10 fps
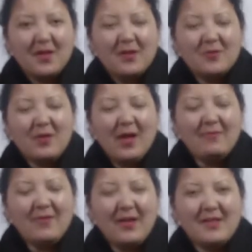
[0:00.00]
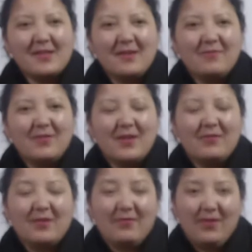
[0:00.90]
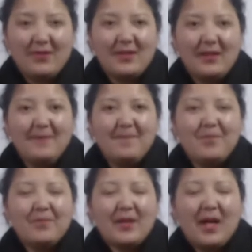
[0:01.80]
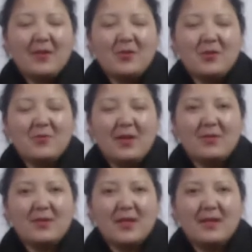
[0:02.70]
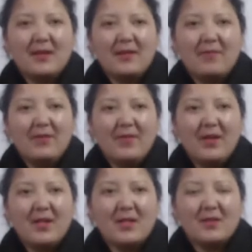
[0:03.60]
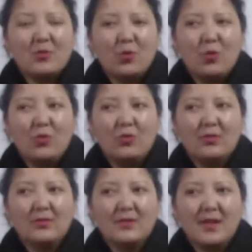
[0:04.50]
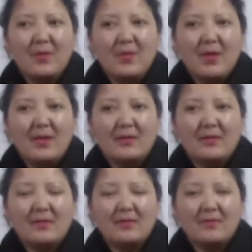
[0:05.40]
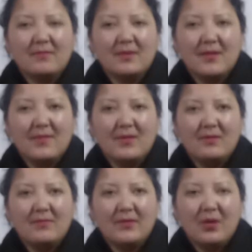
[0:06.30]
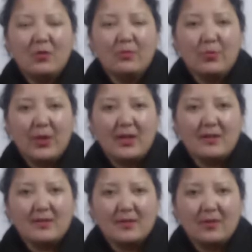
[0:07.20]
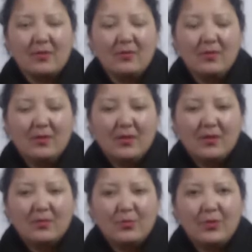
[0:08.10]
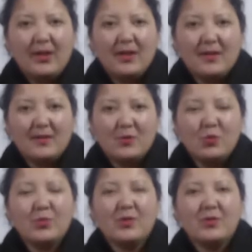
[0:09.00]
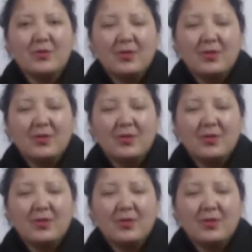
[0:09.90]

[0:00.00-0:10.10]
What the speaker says: So Anne Frank is confessing, and she's trying to say that everyone is so dummy means someone without brains, brainless, stupid.